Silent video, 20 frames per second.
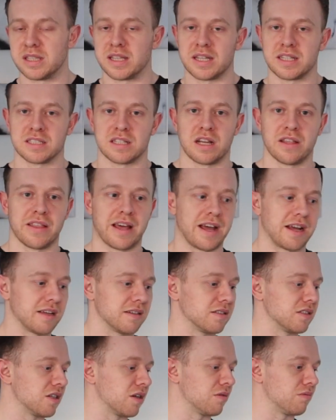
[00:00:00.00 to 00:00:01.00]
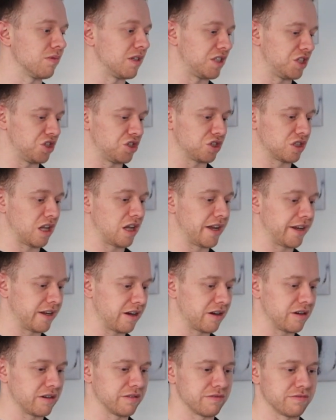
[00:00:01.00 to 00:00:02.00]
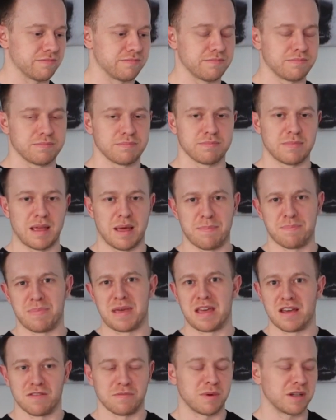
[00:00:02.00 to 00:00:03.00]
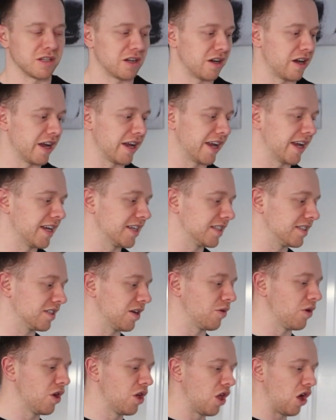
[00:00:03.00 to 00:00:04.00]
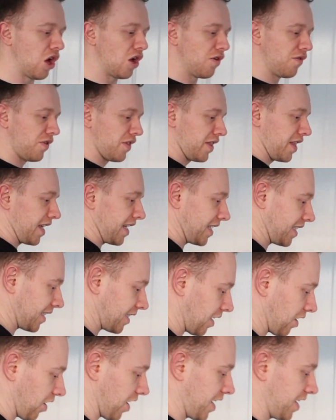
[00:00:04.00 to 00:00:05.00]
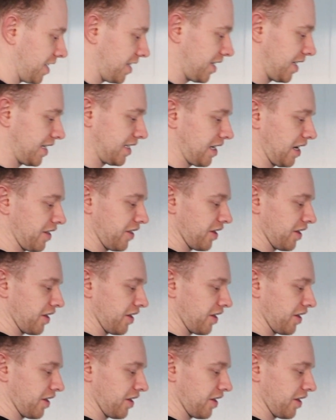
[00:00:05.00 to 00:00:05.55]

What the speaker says: things like that. So this is just like kind of a bit of my diet, I guess. So over this side, it's like